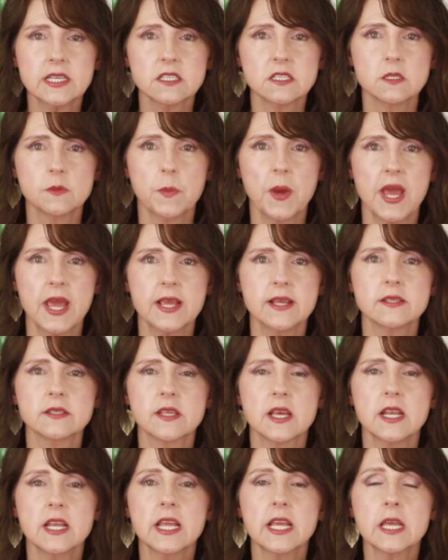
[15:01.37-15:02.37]
a space,
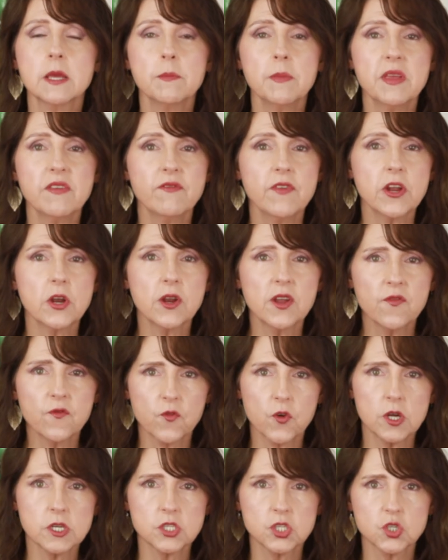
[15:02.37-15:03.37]
and it can be very
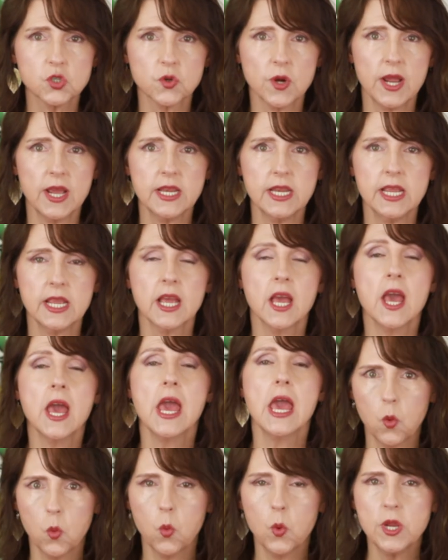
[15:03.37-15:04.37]
frustrating
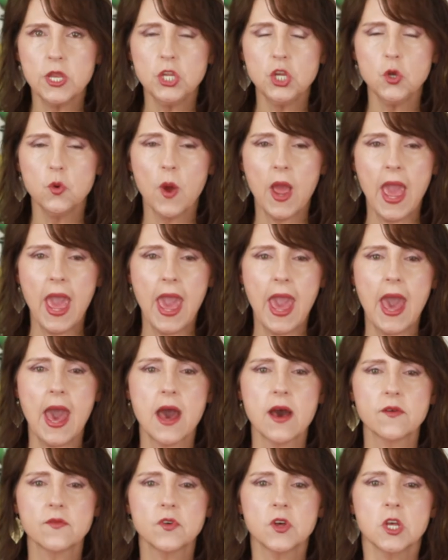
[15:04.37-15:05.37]
when you
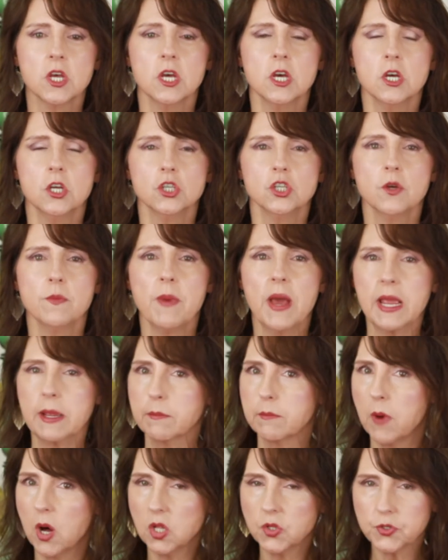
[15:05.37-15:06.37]
have to make
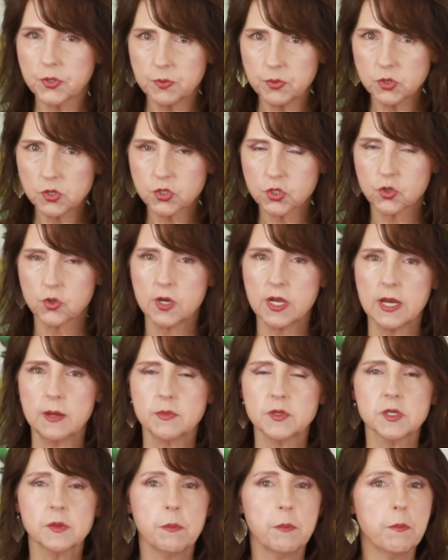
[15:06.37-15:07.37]
multiple
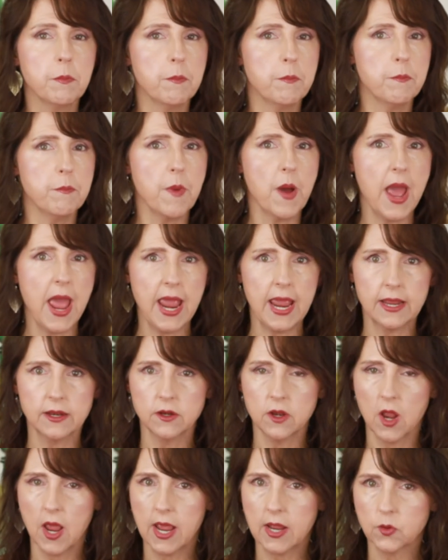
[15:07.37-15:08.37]
trips
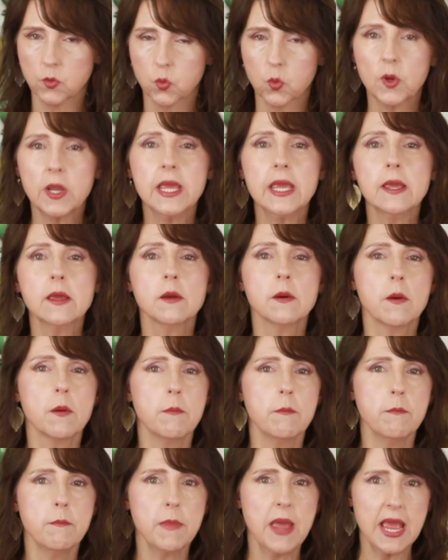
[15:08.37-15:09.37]
and
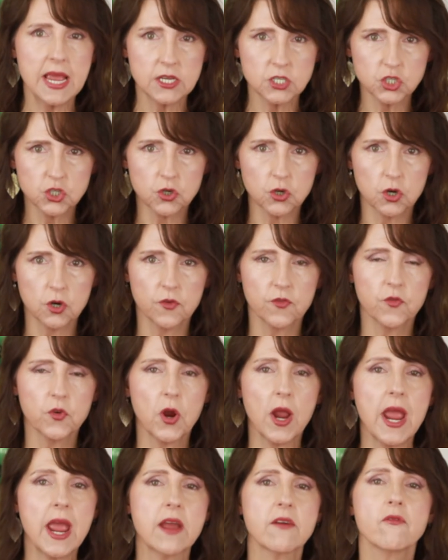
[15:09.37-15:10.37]
re-measure
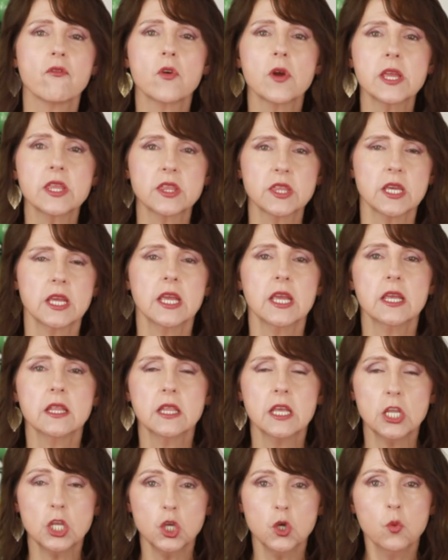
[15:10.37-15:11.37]
for everything
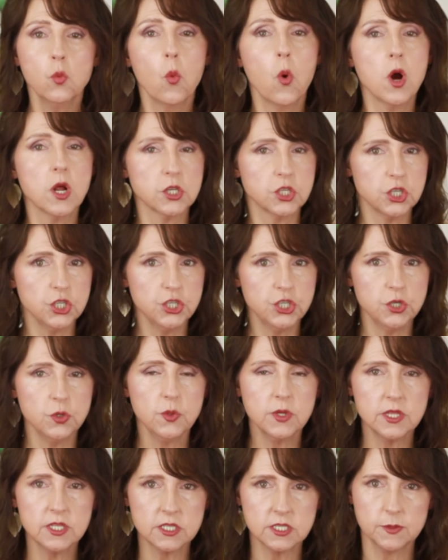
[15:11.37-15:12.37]
that you want to do
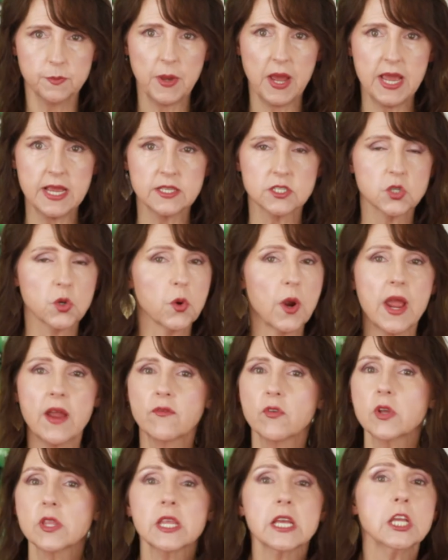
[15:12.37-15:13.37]
in the space or
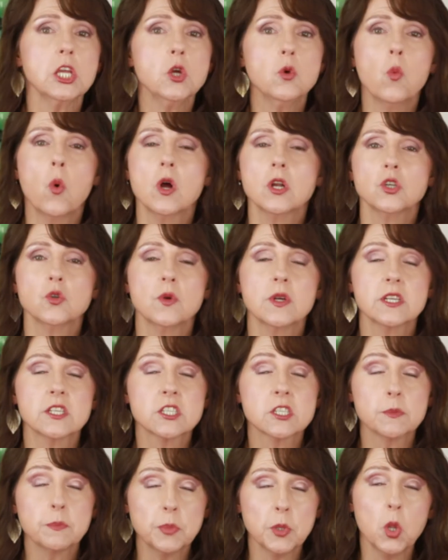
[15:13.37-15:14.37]
everything you want to
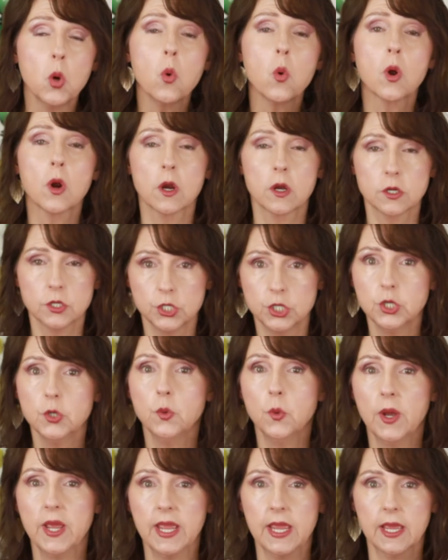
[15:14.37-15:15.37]
explore
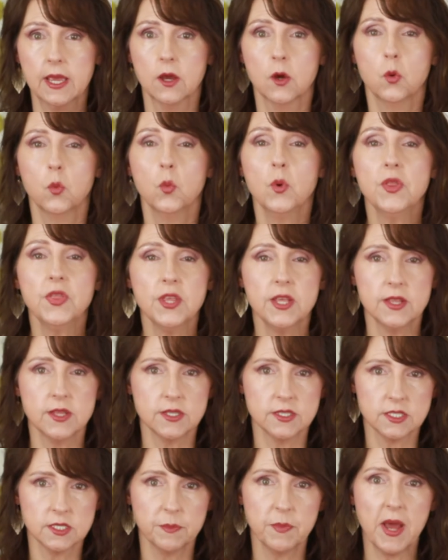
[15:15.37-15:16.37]
doing within the
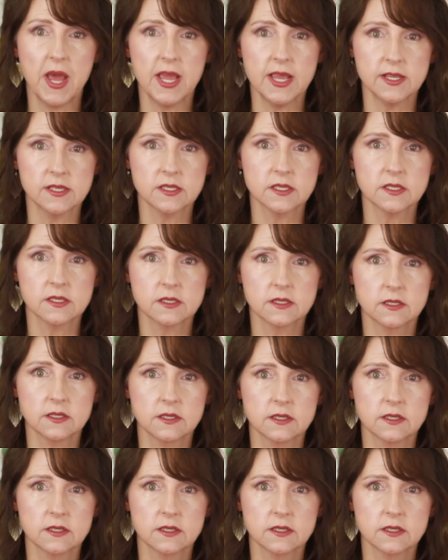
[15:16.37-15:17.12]
space.